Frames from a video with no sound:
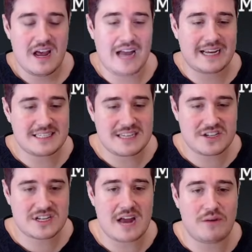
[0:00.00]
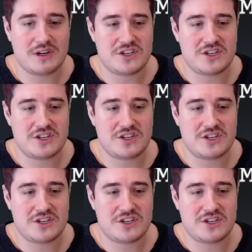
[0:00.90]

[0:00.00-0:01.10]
I guess I just kind of want to